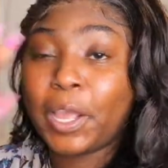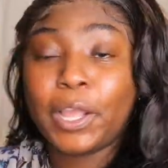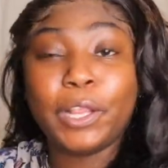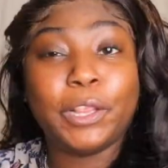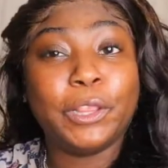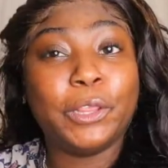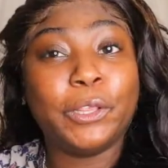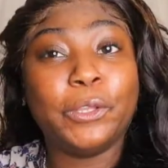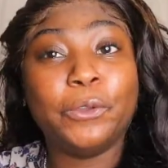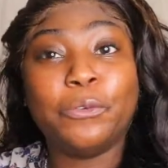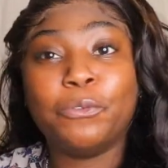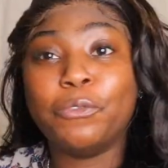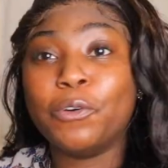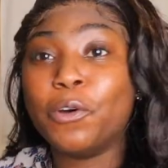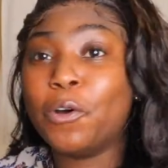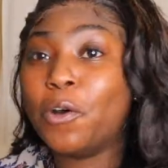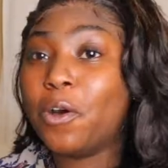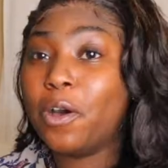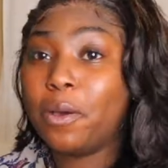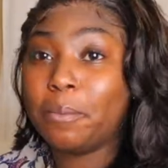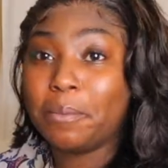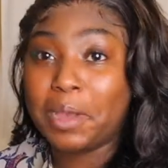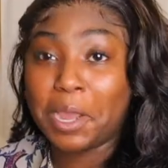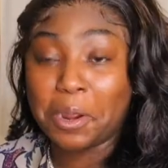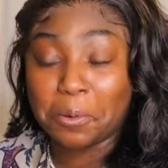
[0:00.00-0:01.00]
beautiful
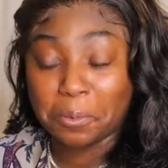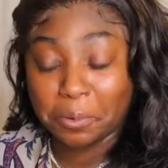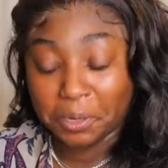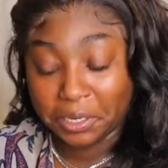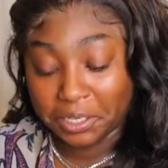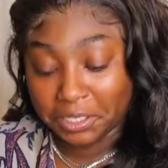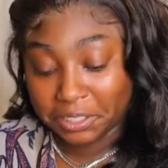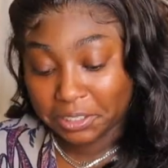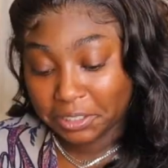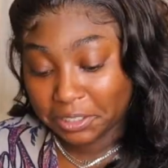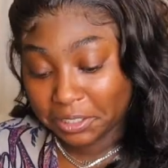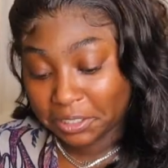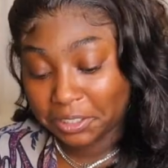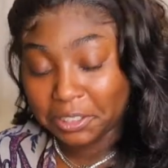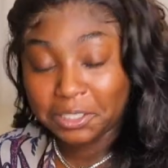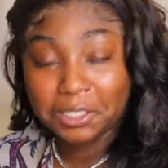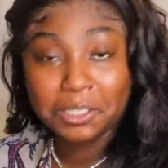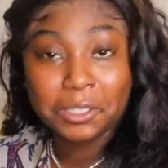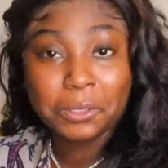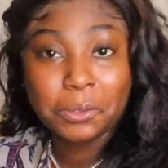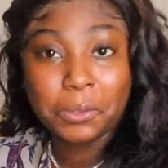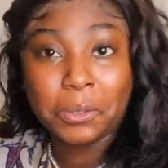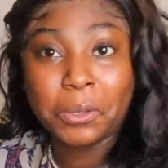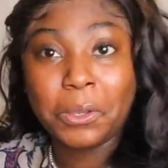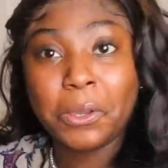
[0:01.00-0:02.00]
on my wrist.
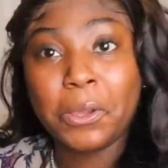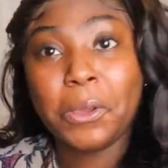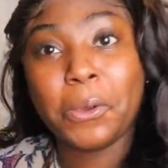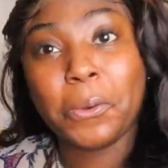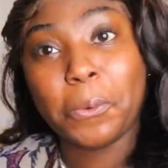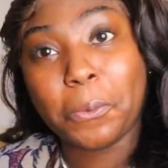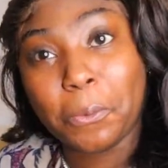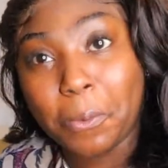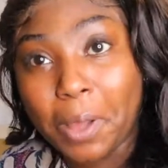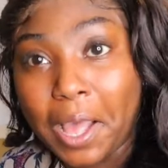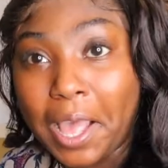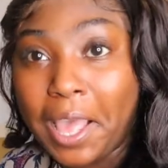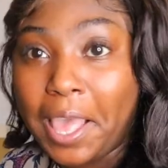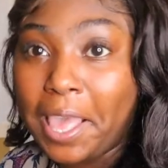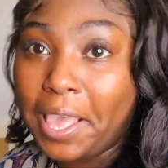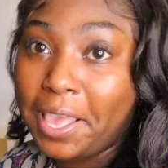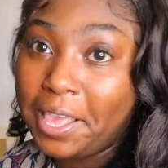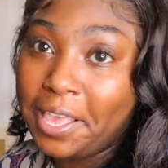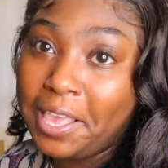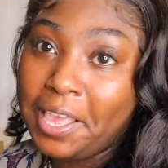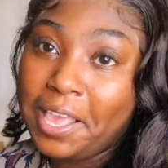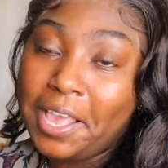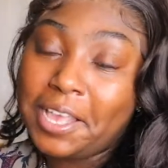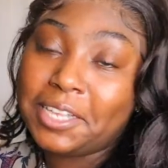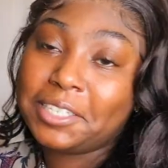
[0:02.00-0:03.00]
What?
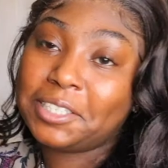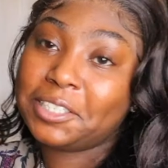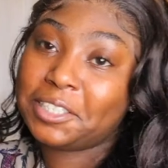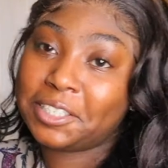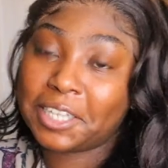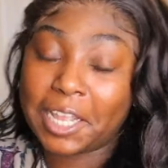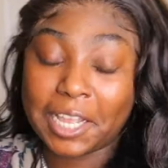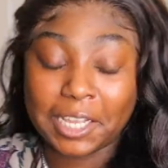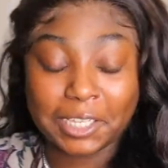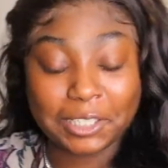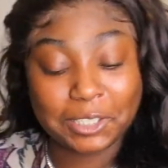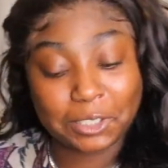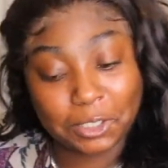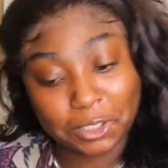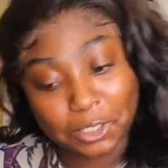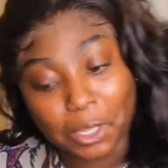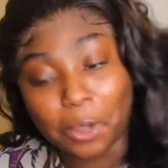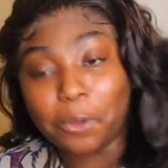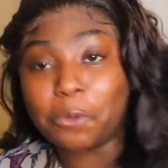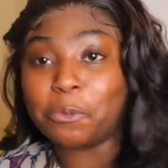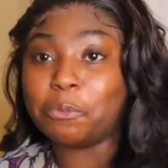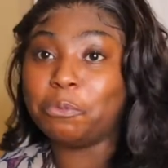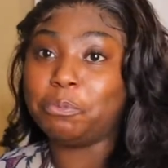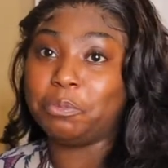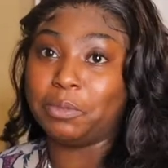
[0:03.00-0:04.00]
Stay
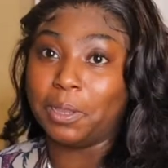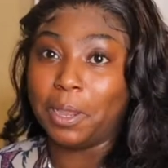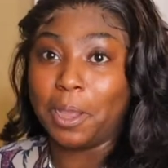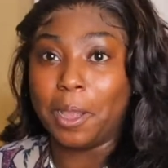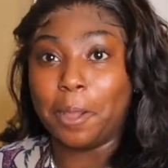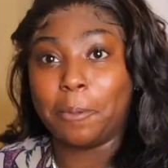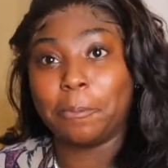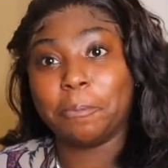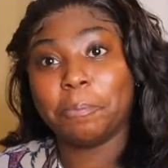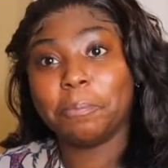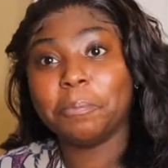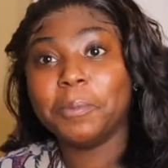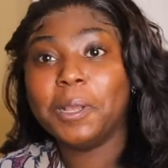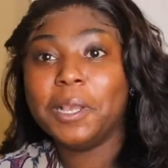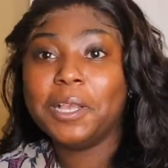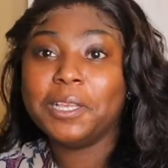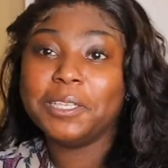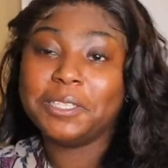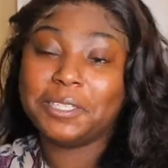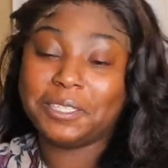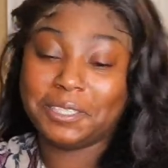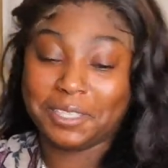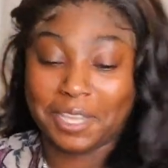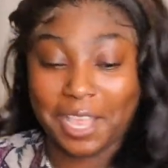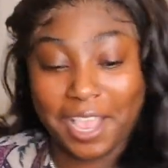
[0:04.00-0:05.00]
soaked up.
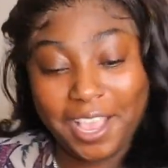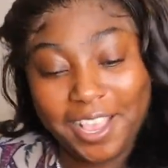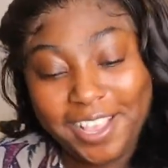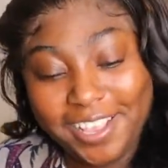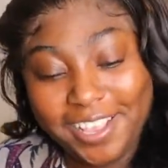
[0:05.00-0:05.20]
Stay